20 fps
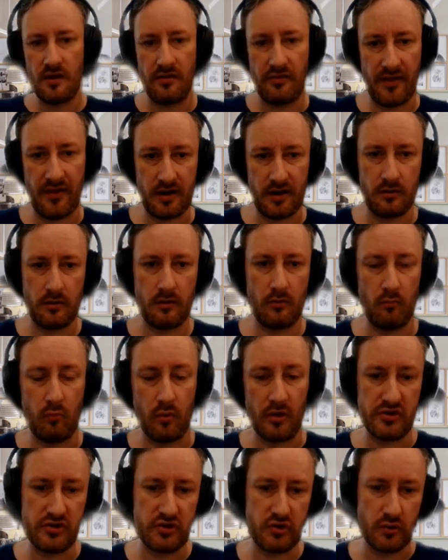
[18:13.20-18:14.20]
Then,
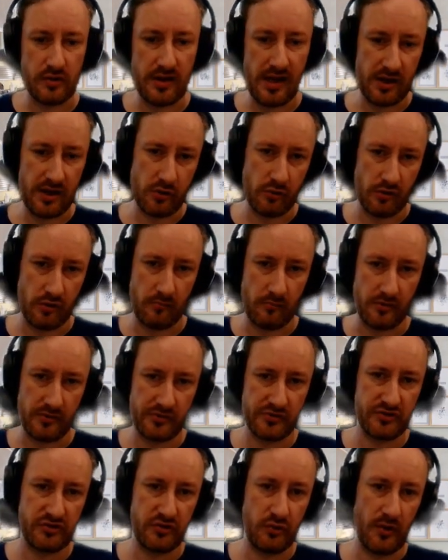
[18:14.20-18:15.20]
once you get your
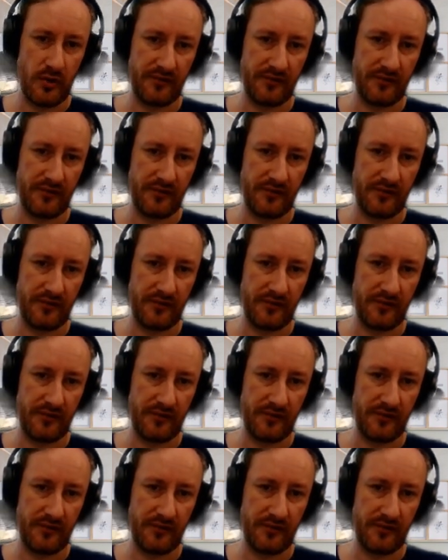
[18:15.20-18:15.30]
numbers,